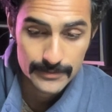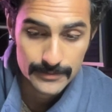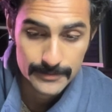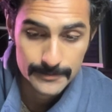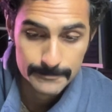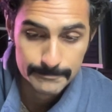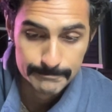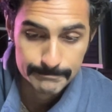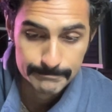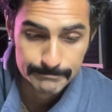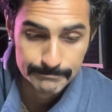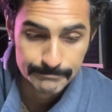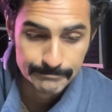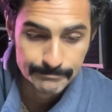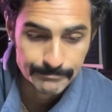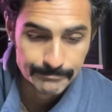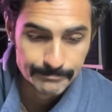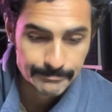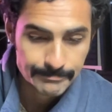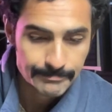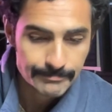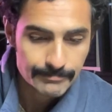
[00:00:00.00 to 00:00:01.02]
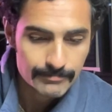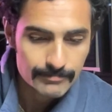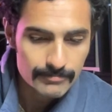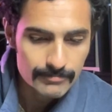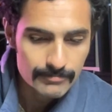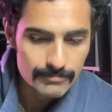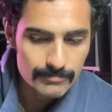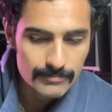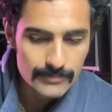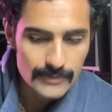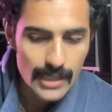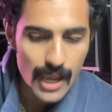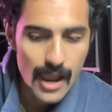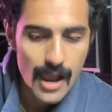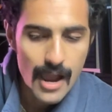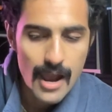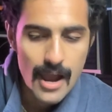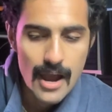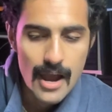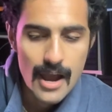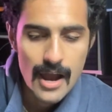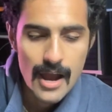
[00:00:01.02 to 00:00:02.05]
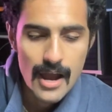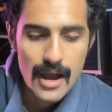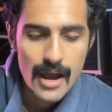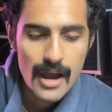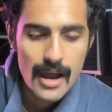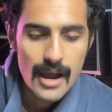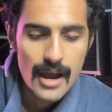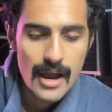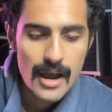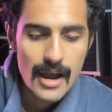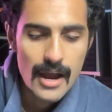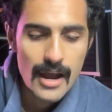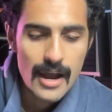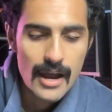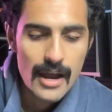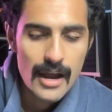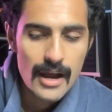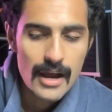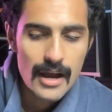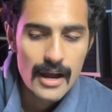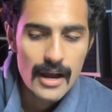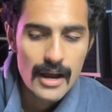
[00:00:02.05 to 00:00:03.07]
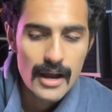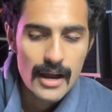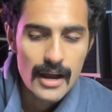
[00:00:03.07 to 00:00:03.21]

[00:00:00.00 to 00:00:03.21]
Nobody speaks.